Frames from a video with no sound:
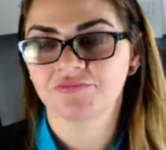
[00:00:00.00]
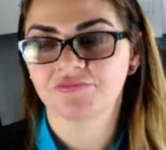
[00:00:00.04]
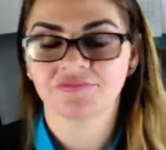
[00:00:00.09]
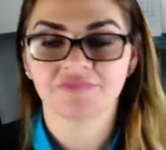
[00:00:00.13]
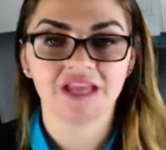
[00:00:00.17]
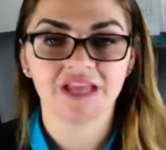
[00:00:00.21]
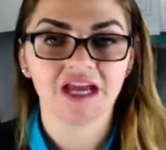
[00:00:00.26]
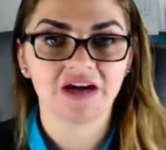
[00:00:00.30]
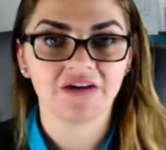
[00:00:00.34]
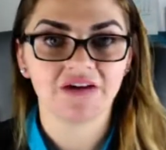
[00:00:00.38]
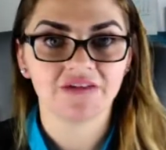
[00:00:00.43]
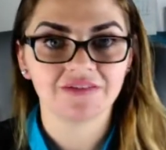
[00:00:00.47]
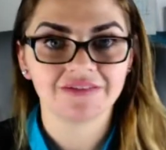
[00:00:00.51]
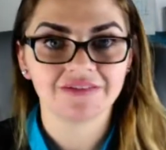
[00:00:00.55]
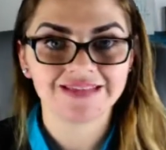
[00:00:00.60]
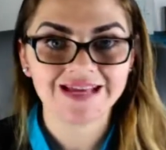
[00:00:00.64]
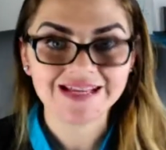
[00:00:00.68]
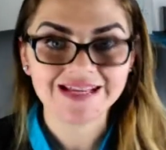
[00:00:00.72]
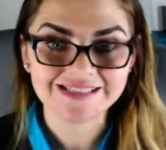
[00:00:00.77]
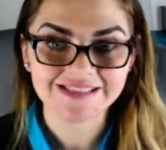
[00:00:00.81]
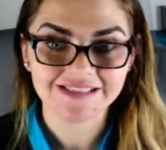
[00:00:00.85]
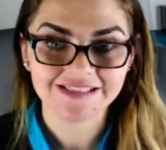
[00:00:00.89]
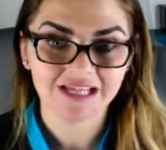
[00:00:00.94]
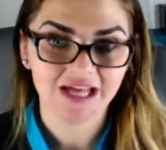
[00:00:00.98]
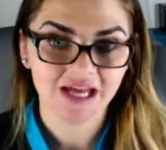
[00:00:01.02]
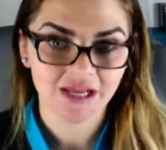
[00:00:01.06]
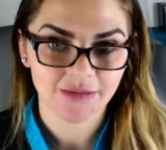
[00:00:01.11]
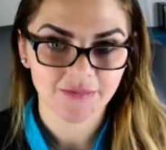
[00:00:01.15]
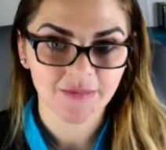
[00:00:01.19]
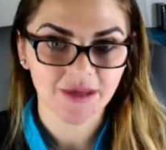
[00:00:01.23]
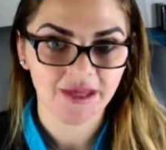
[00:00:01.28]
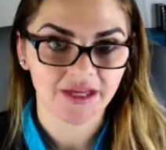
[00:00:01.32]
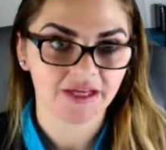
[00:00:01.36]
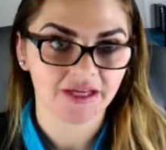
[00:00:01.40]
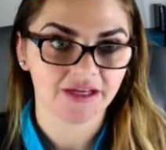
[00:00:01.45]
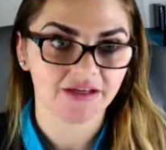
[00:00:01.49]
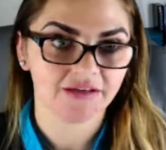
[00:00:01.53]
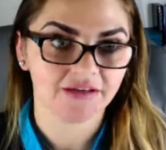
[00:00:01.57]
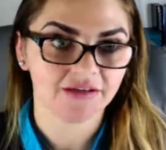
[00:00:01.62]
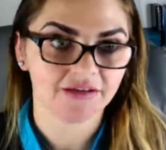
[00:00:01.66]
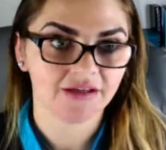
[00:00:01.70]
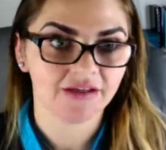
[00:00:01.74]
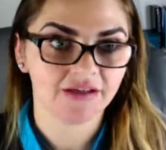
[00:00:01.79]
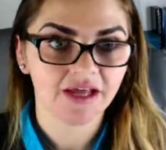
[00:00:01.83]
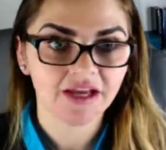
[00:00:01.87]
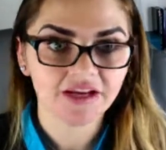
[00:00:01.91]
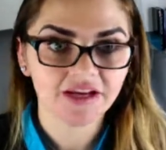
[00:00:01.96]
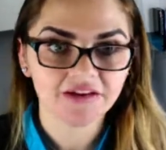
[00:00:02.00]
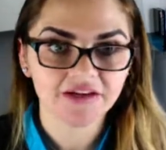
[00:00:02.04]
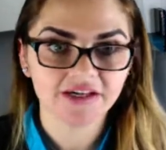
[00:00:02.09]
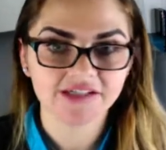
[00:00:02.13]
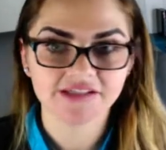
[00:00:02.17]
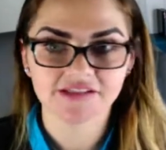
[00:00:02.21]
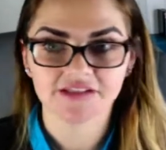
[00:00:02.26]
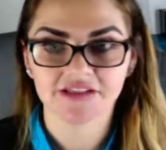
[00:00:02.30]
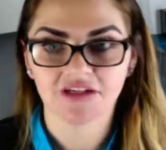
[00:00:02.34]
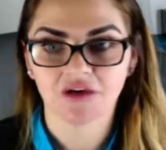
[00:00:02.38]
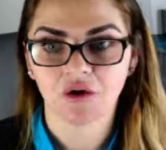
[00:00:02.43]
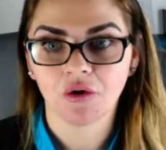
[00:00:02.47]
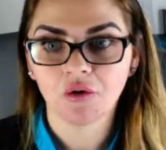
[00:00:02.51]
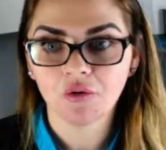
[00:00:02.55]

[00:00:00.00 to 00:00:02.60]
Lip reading: Now, that's a lot of money. A lot of you guys are like,